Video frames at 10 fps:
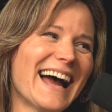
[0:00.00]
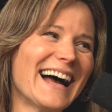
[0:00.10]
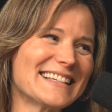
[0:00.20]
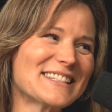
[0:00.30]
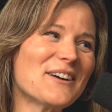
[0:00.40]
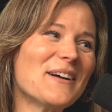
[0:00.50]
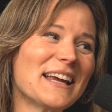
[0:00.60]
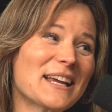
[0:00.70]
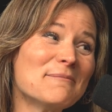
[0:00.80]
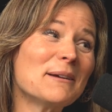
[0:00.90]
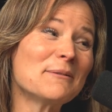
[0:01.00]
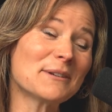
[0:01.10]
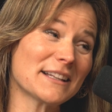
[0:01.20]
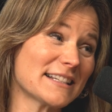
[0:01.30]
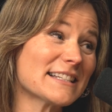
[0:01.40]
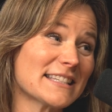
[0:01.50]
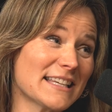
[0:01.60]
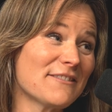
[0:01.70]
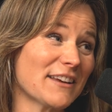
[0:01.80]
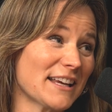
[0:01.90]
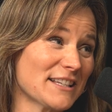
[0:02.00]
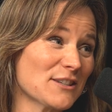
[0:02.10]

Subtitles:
Yeah. So it can be really deceiving.